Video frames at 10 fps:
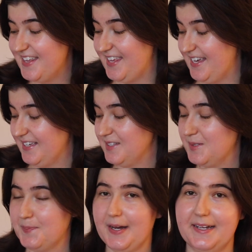
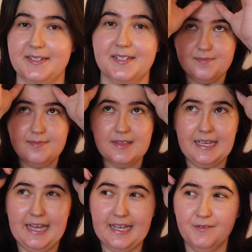things, but
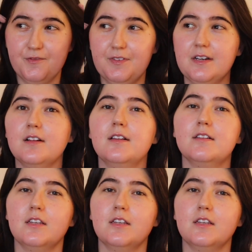it can feel